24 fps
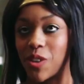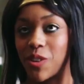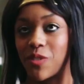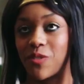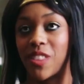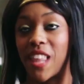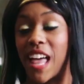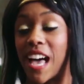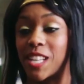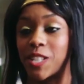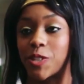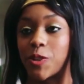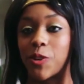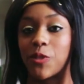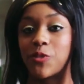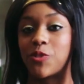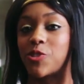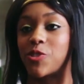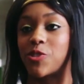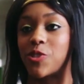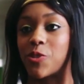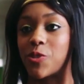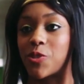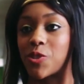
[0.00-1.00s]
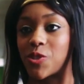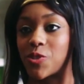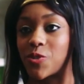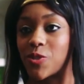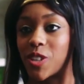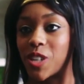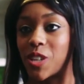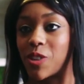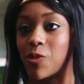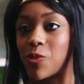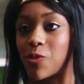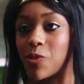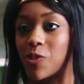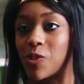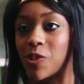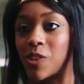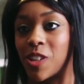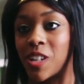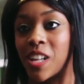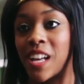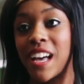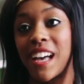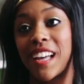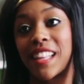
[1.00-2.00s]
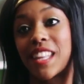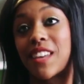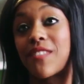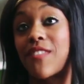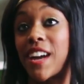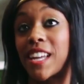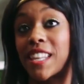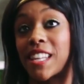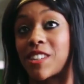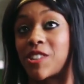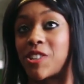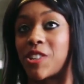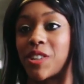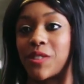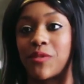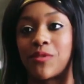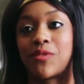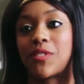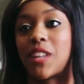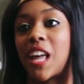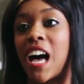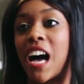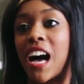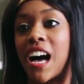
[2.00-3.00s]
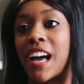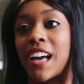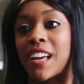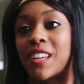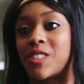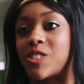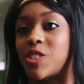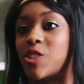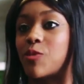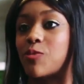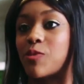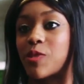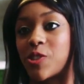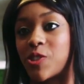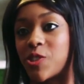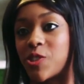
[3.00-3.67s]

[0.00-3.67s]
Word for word: The lasso of truth is really cool. The fact that she can fly, super